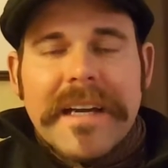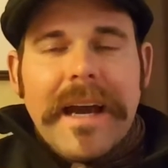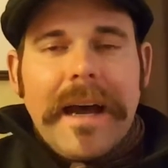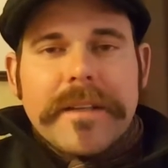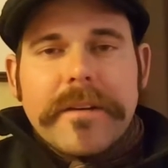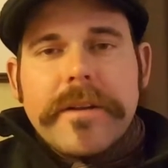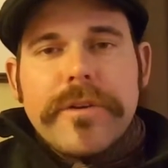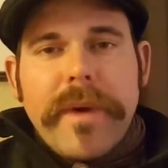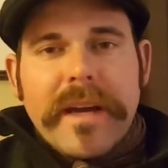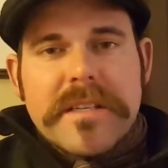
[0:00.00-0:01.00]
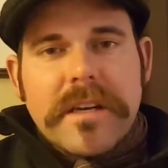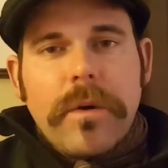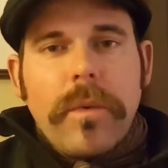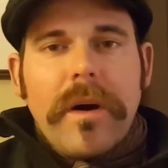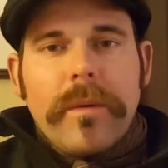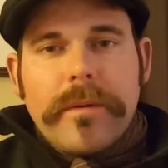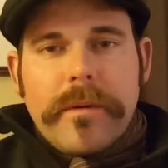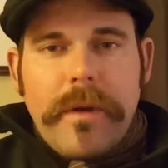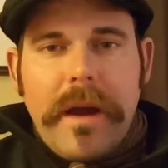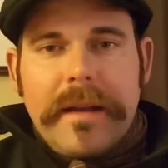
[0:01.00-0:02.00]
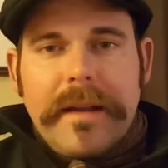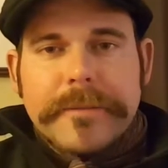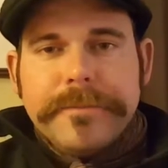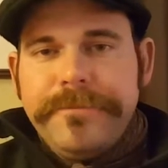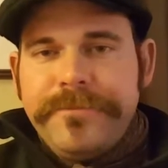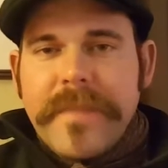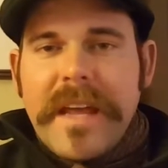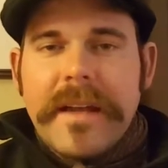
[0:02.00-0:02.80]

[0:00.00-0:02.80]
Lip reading: out there in New Mexico while we were riding.